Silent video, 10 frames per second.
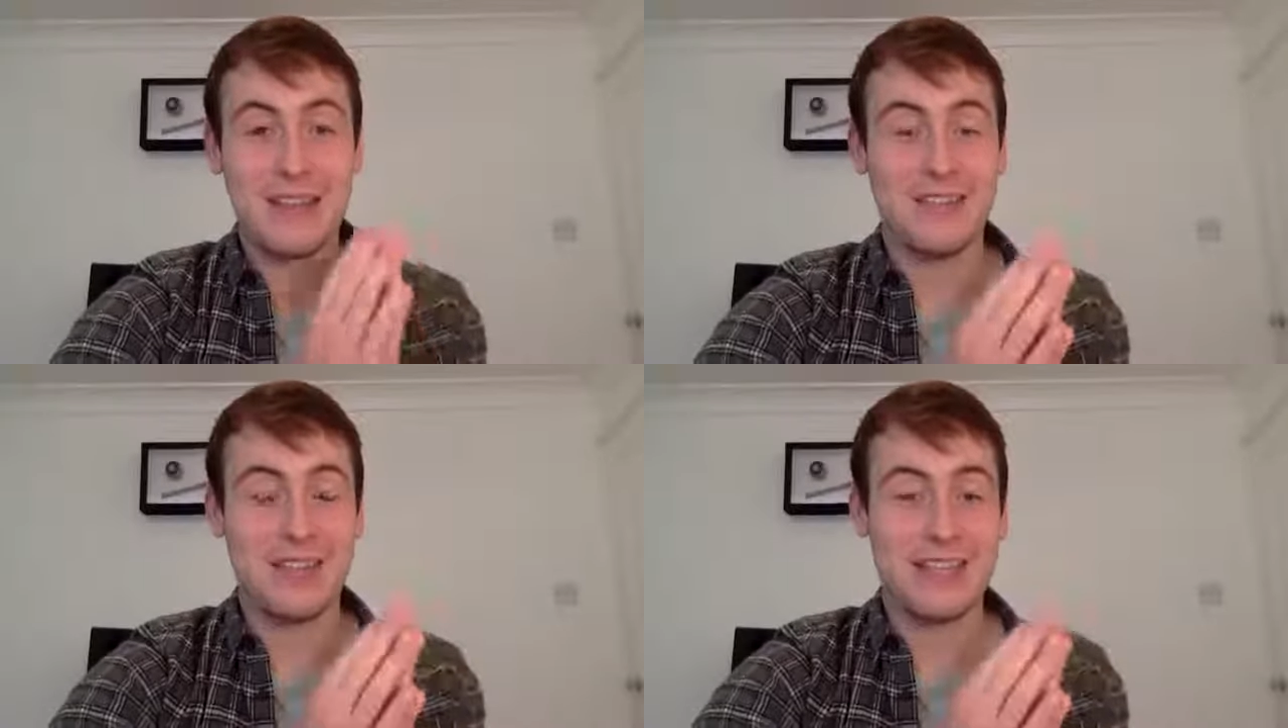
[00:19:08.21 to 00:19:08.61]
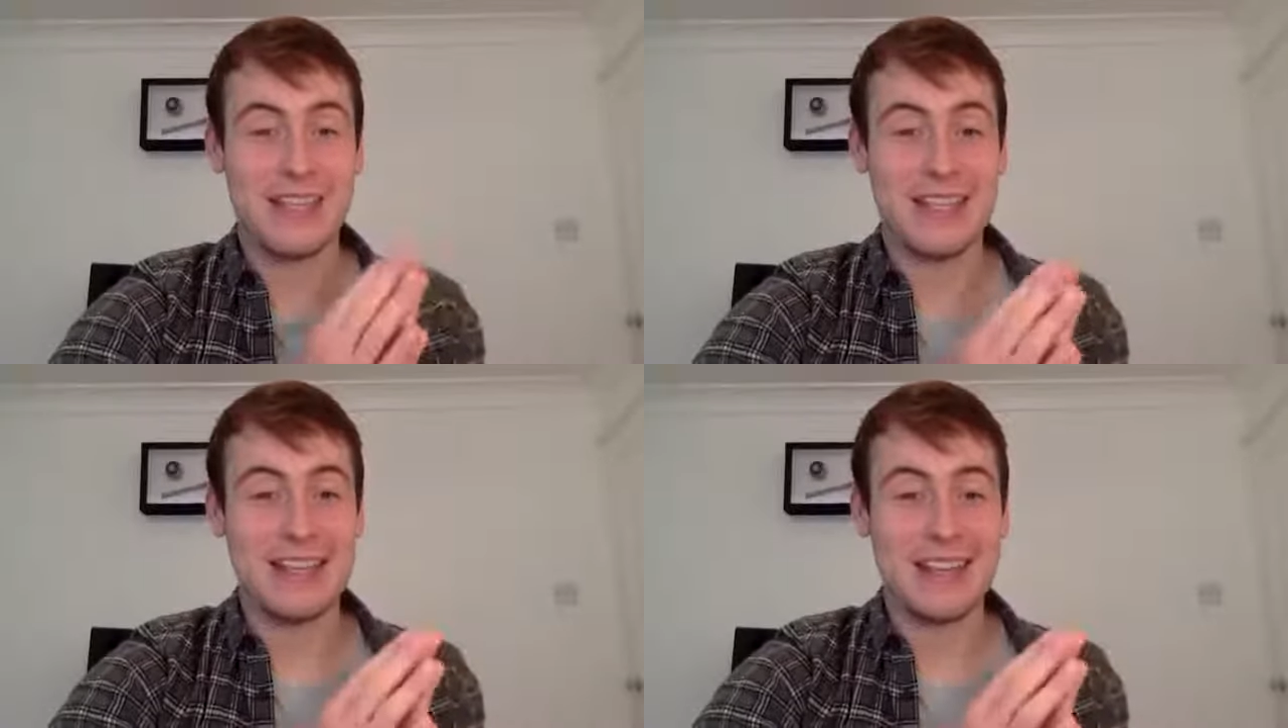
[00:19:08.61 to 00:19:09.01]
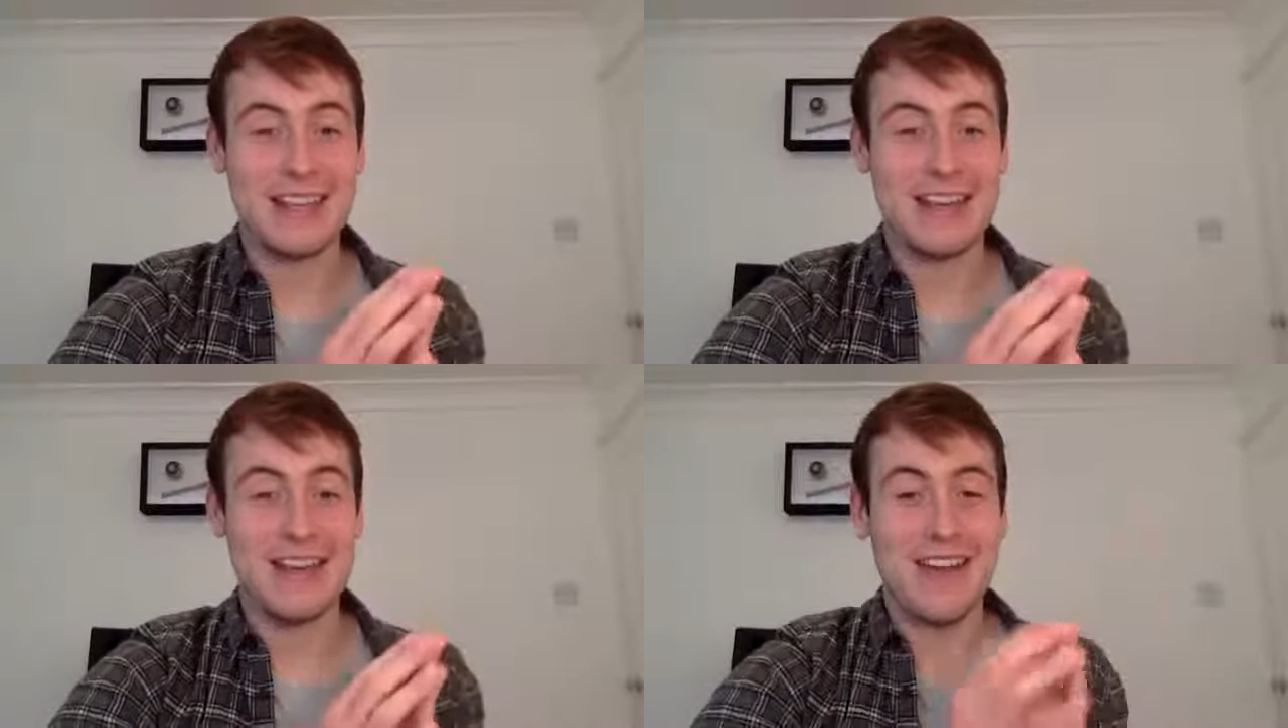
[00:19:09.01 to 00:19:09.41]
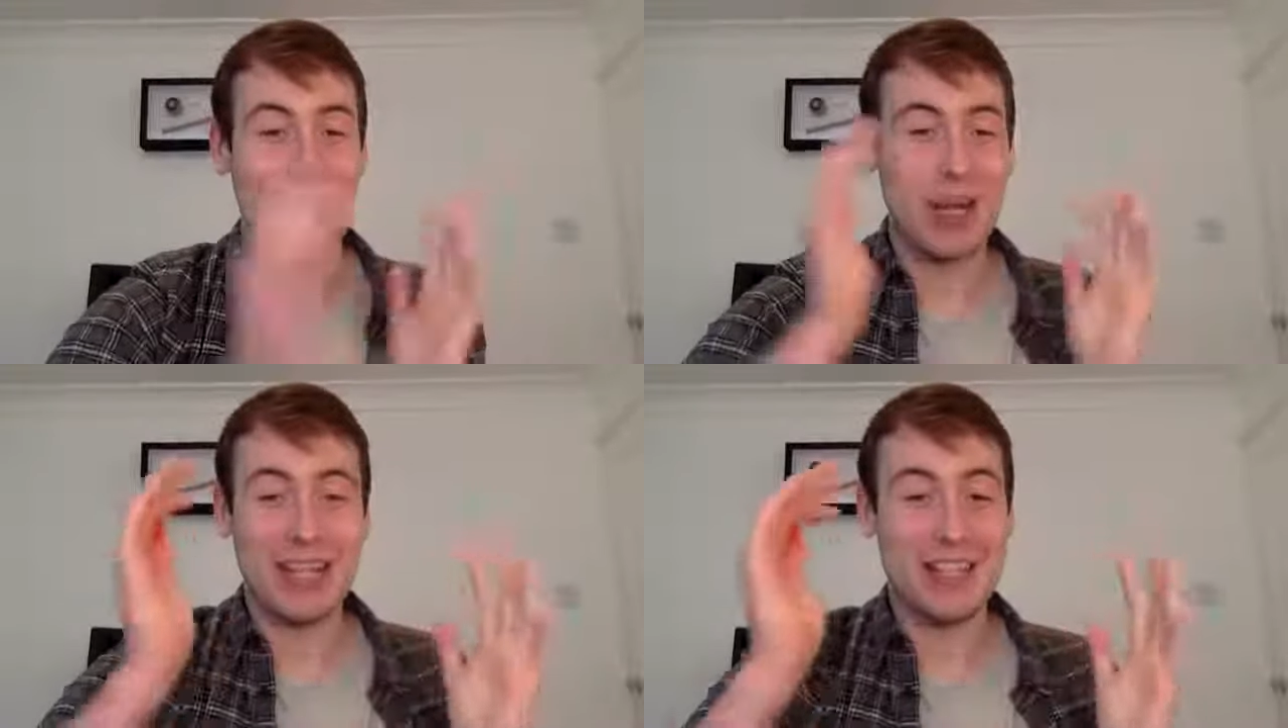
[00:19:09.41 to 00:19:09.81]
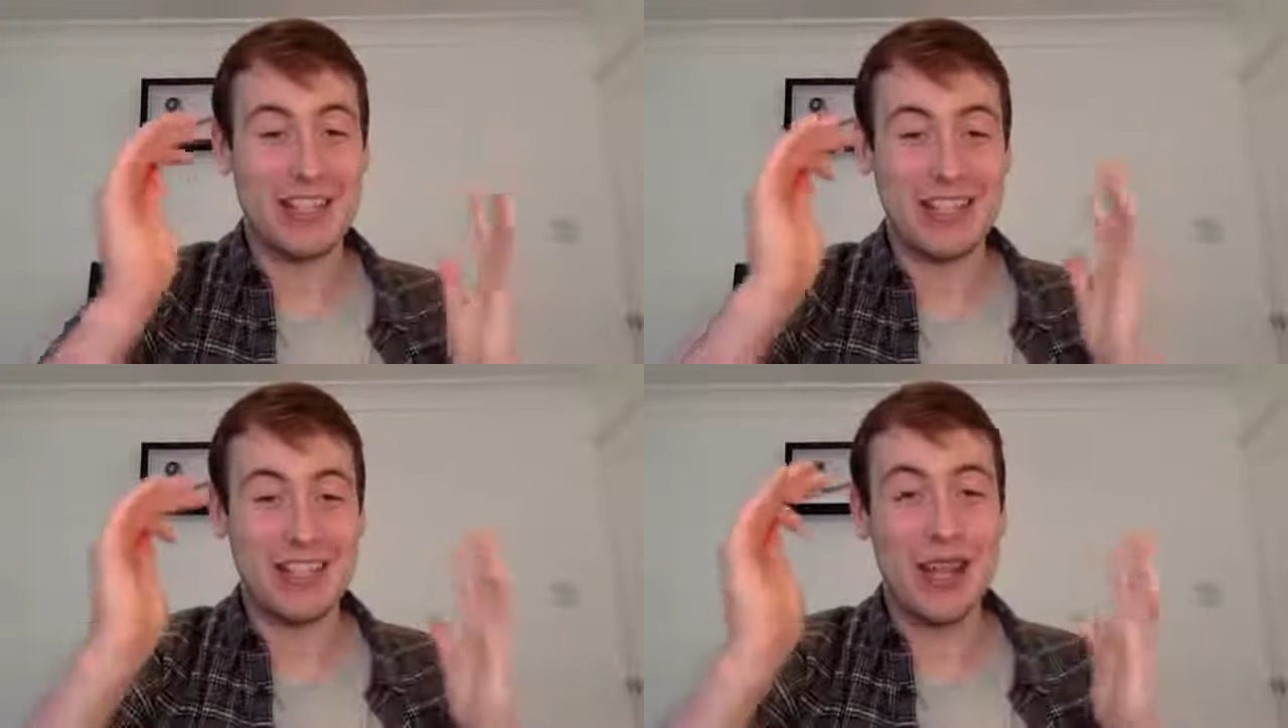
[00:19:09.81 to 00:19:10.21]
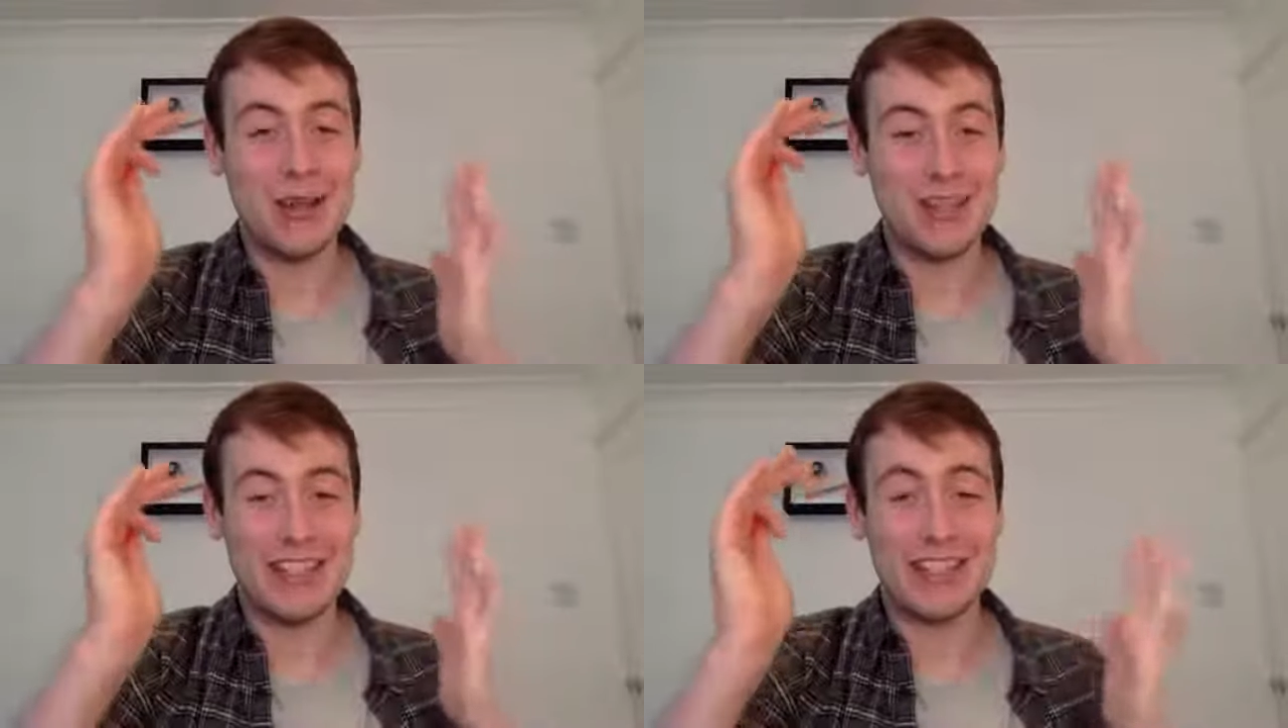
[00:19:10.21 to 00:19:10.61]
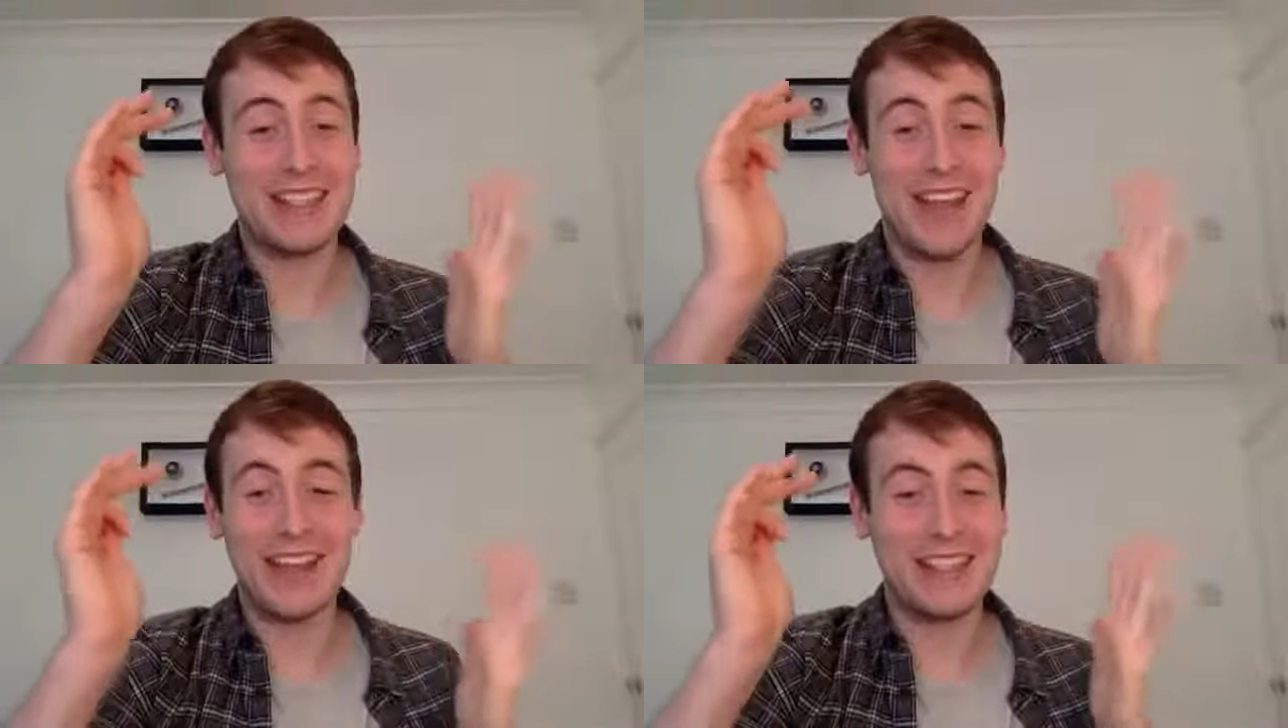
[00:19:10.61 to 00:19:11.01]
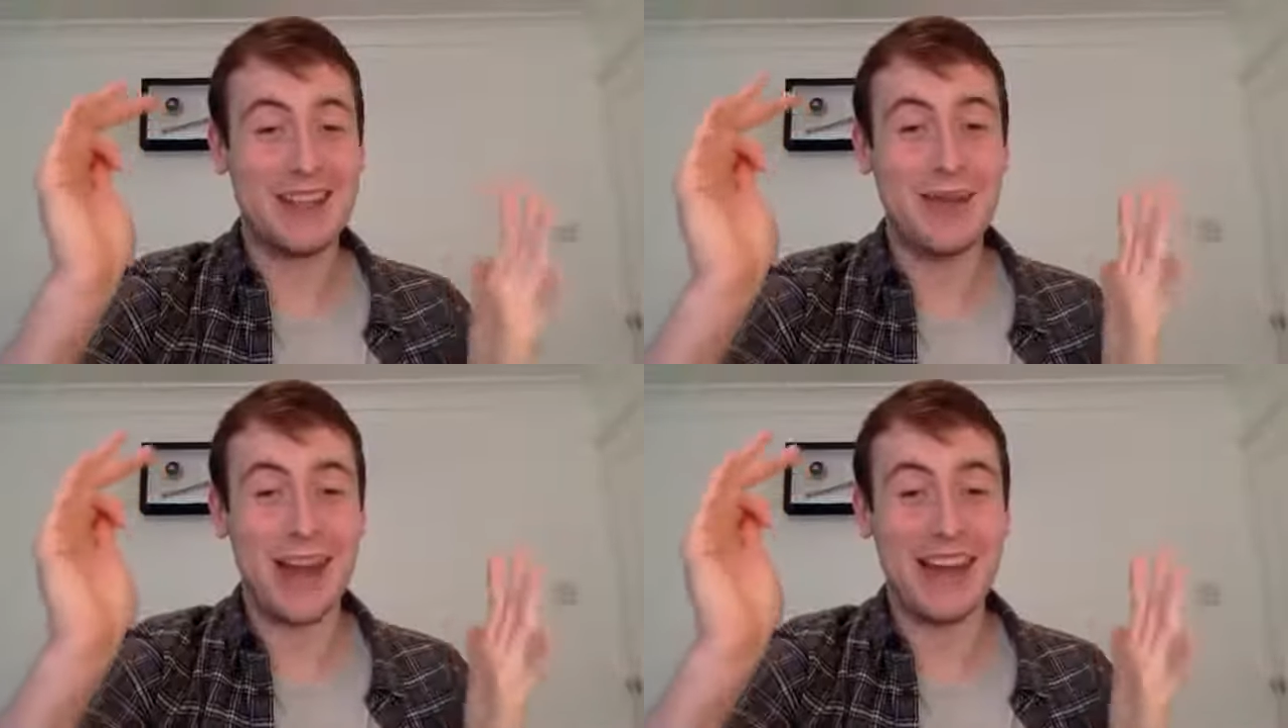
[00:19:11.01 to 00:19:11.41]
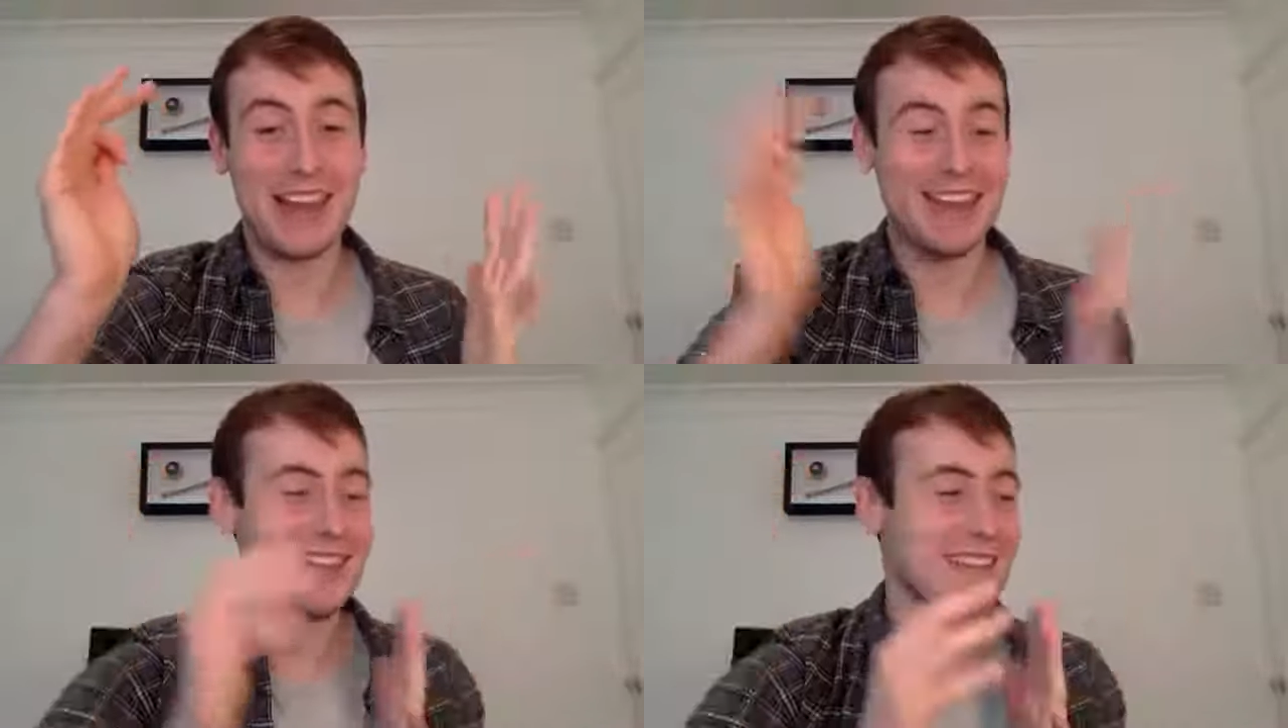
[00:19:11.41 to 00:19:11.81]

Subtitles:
If you're thinking, Ollie, this is going too quickly,